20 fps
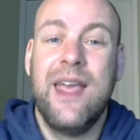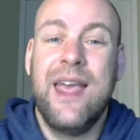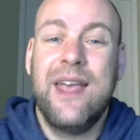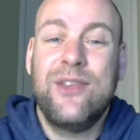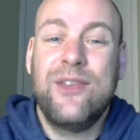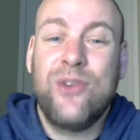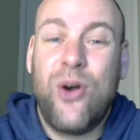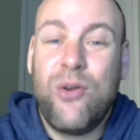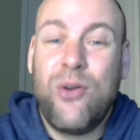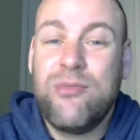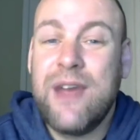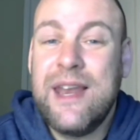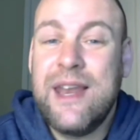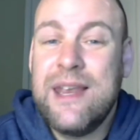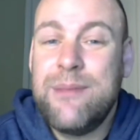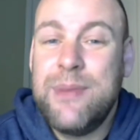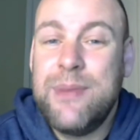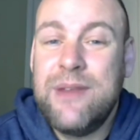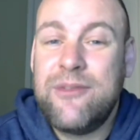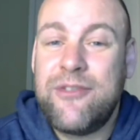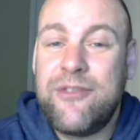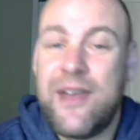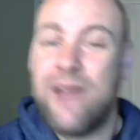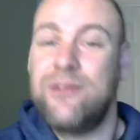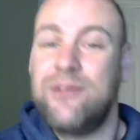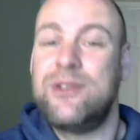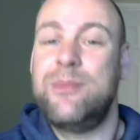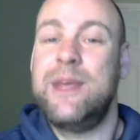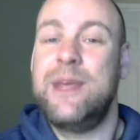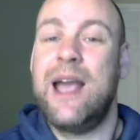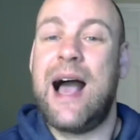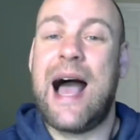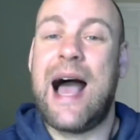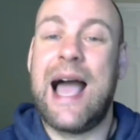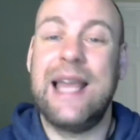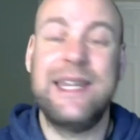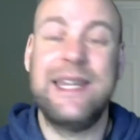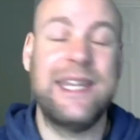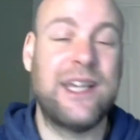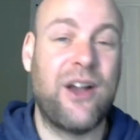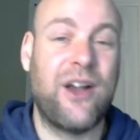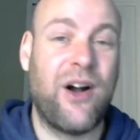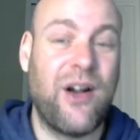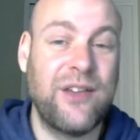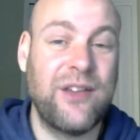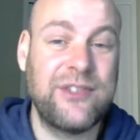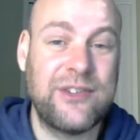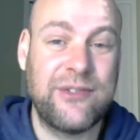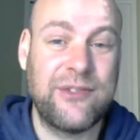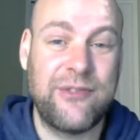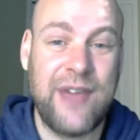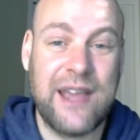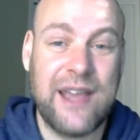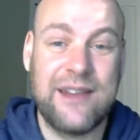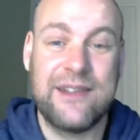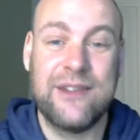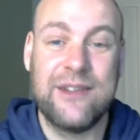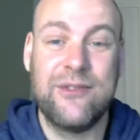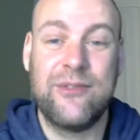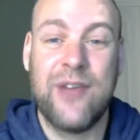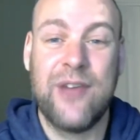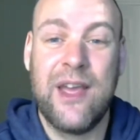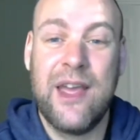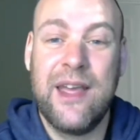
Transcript: has already been found to be a highly cost-effective